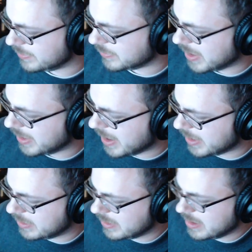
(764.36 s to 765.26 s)
is what I
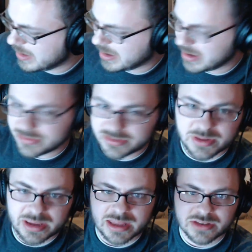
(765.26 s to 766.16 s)
got. So
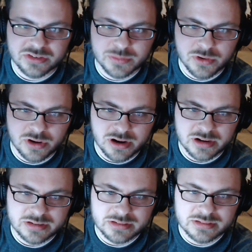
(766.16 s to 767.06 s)
again, just more
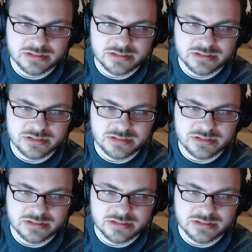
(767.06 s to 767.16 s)
art.